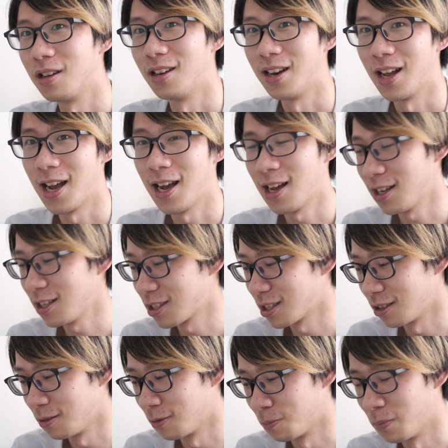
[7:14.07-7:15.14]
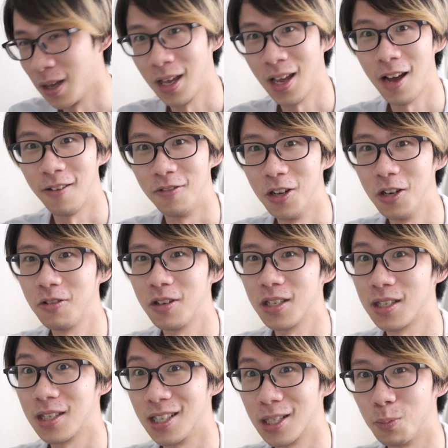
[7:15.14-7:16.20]
And as you may have
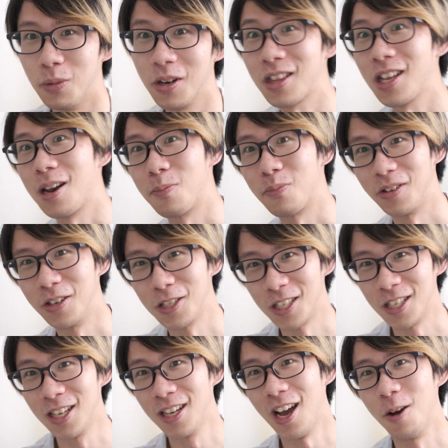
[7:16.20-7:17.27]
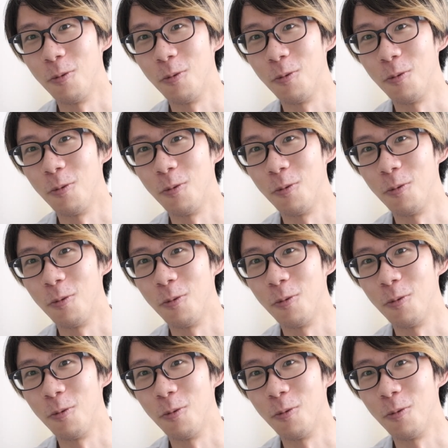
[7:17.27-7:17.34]
noticed, this book that I printed,